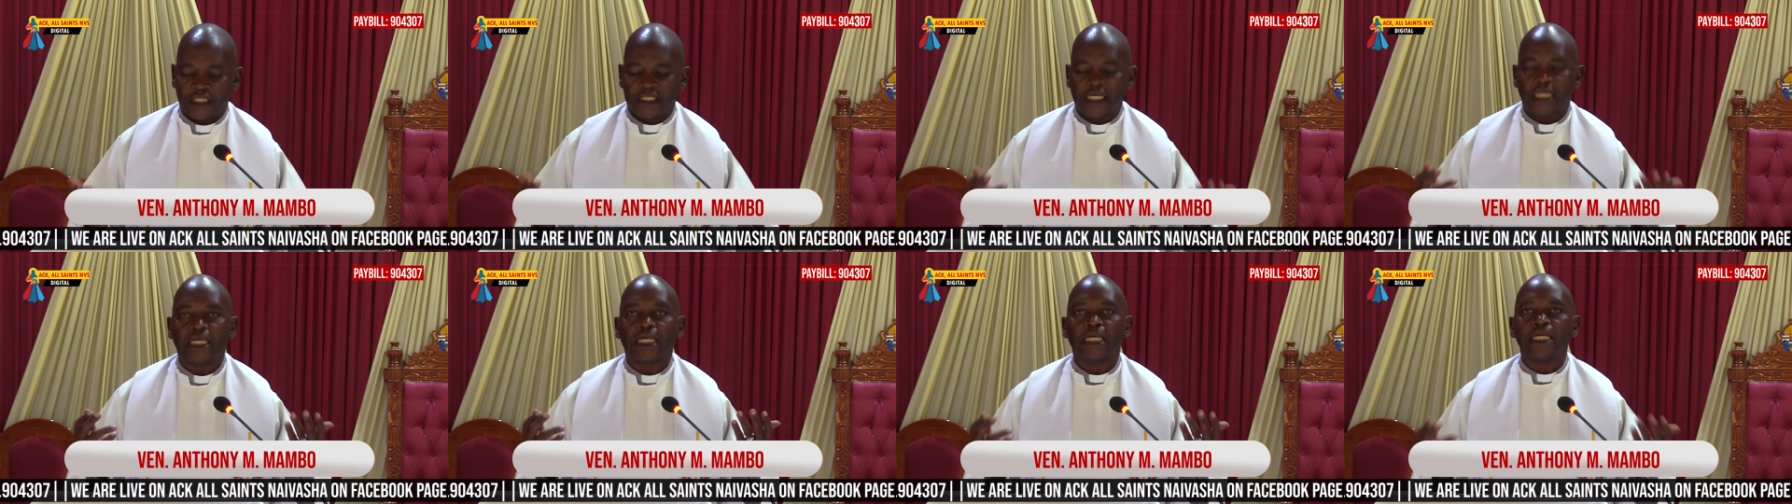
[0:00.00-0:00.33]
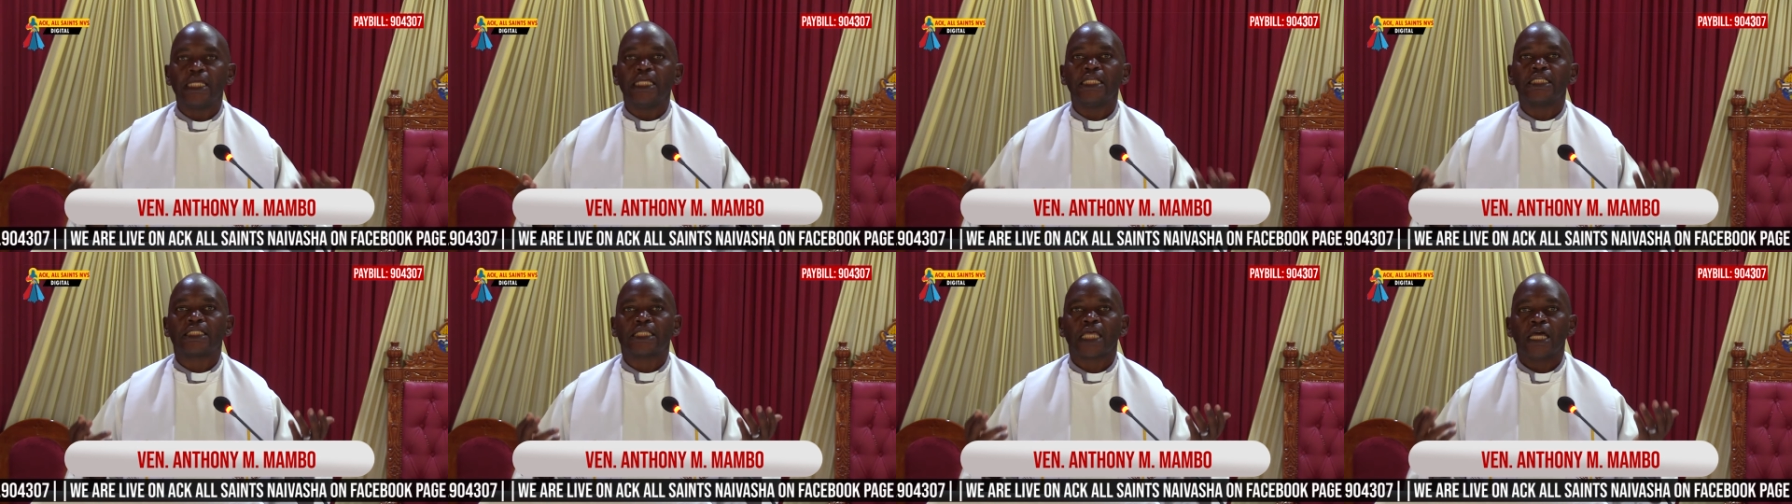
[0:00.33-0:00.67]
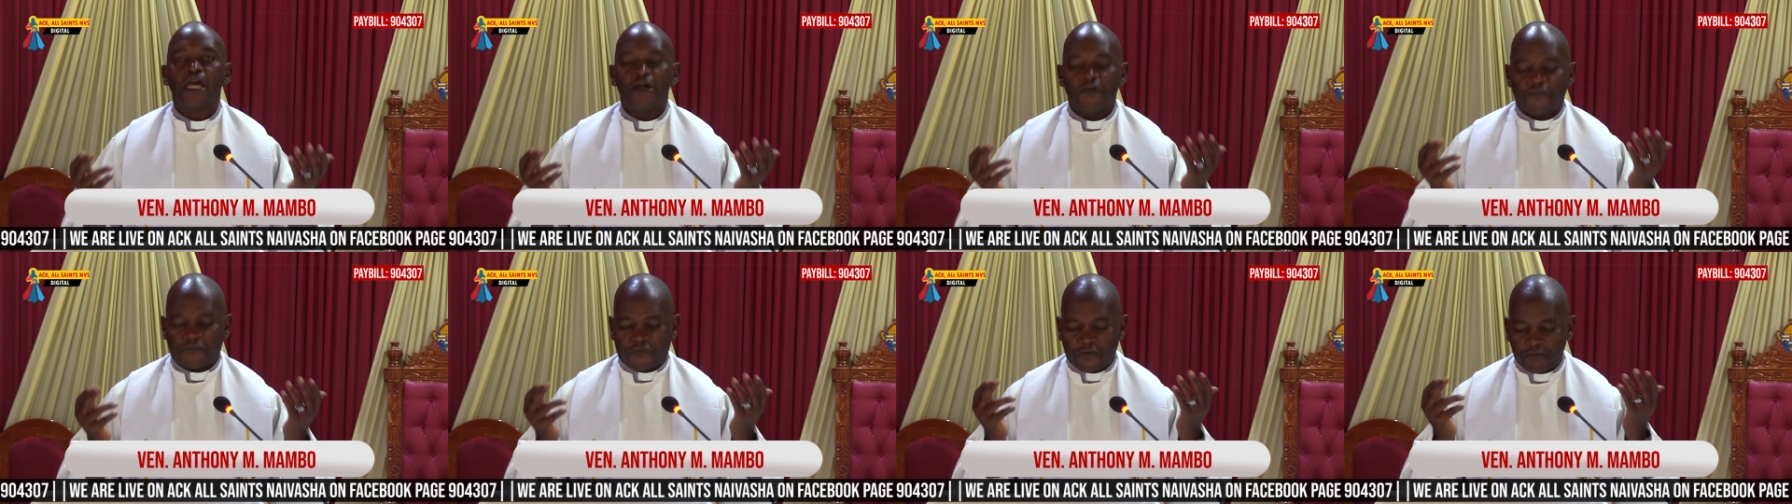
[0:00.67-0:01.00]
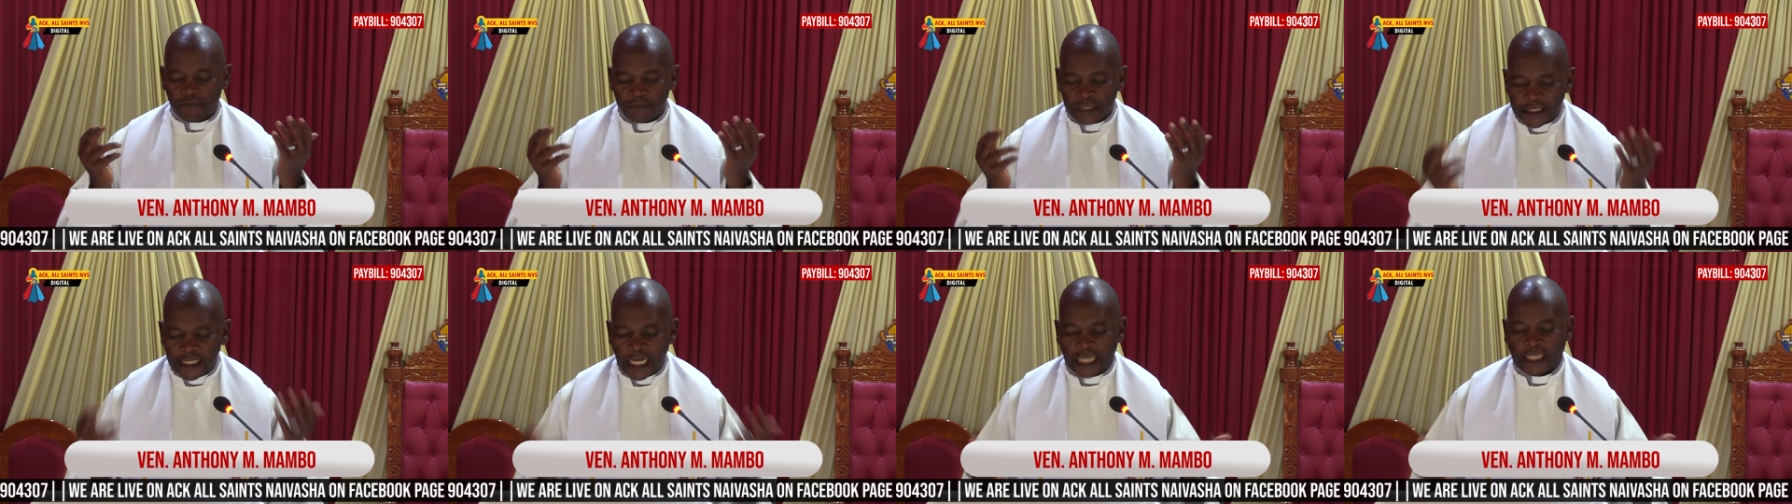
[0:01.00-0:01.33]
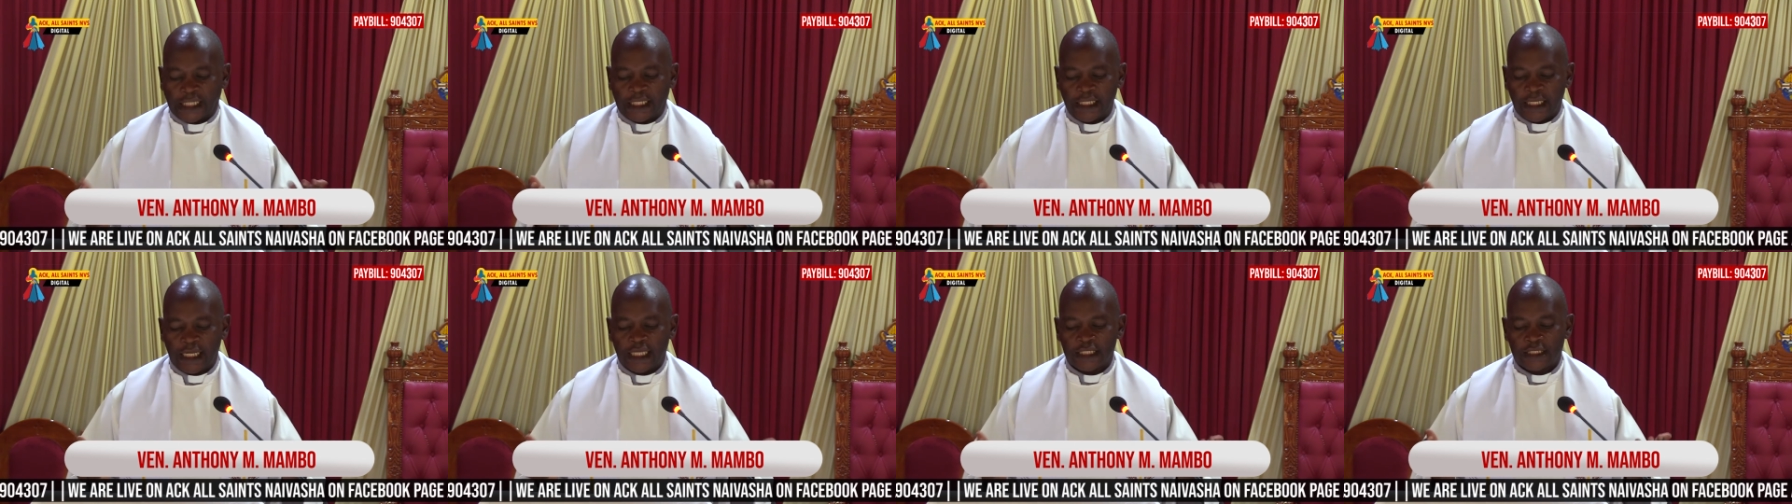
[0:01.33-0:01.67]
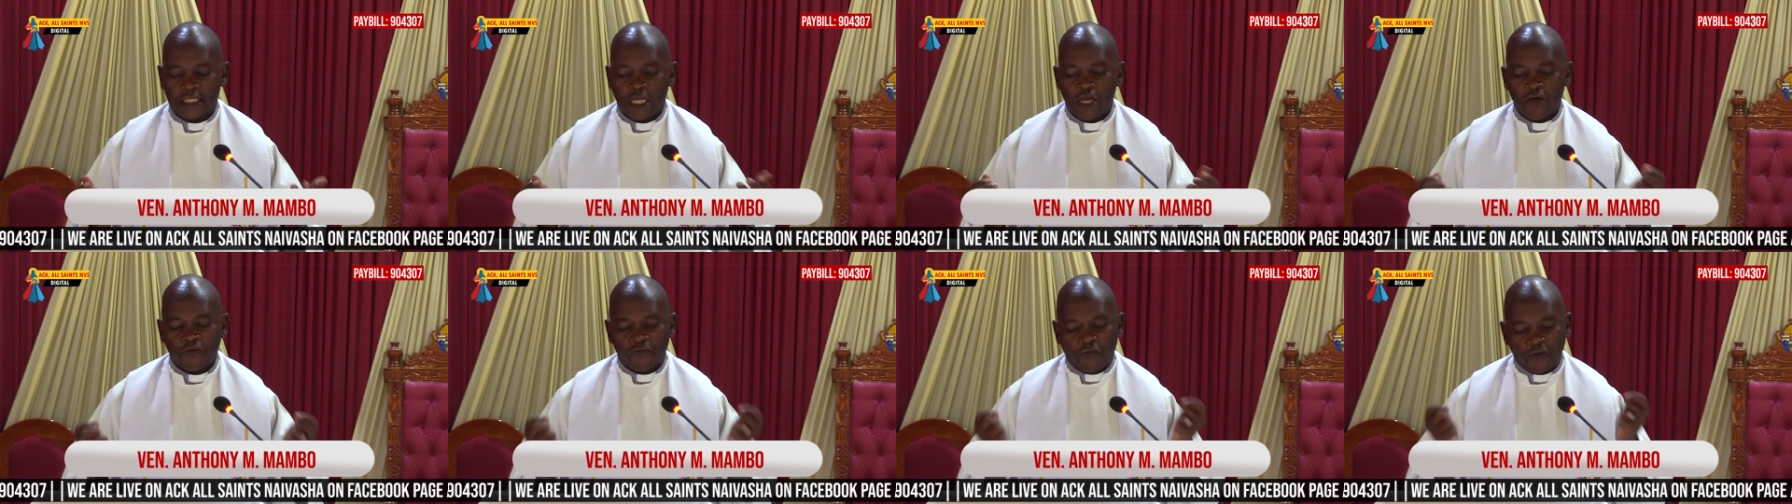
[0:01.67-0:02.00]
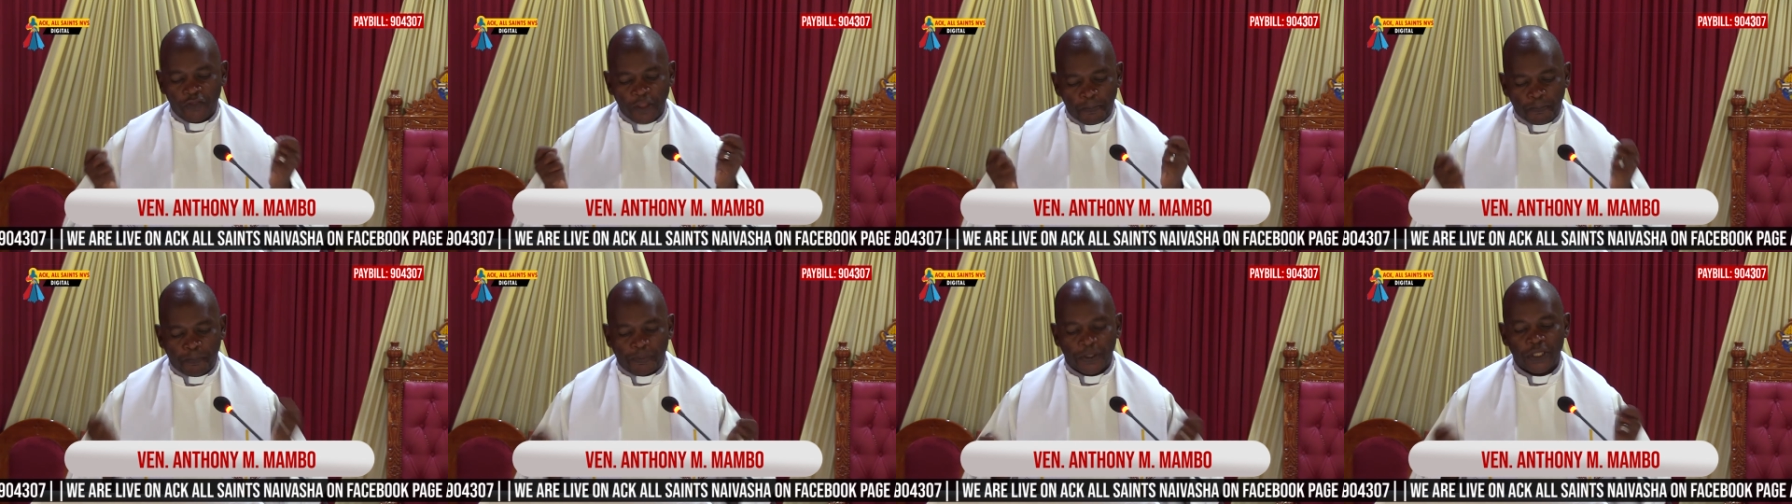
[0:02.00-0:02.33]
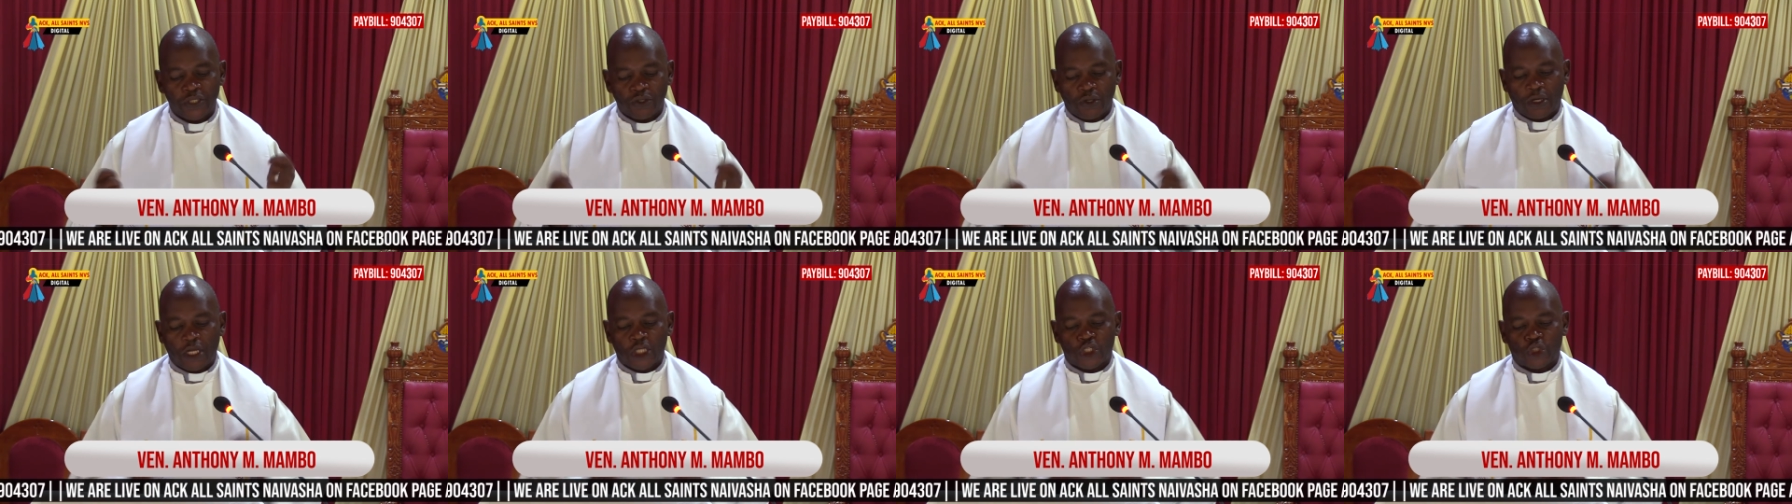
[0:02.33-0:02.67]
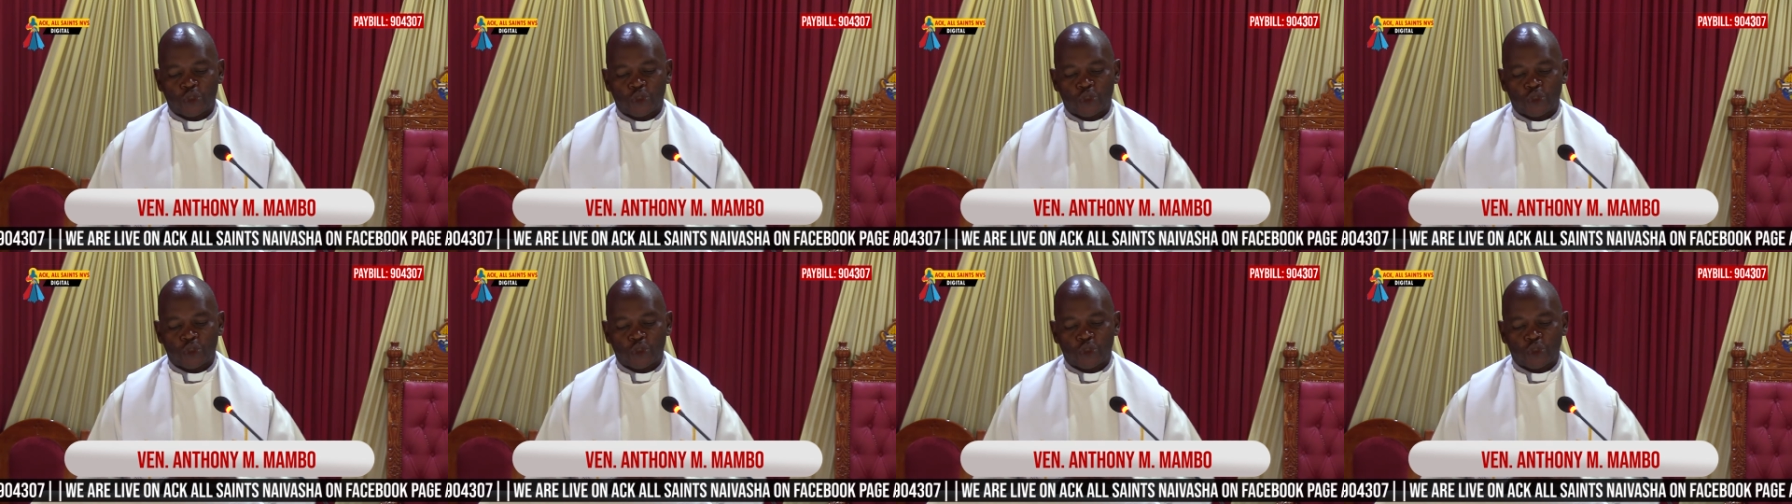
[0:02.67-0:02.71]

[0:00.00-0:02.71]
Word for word: and release from darkness for the prisoners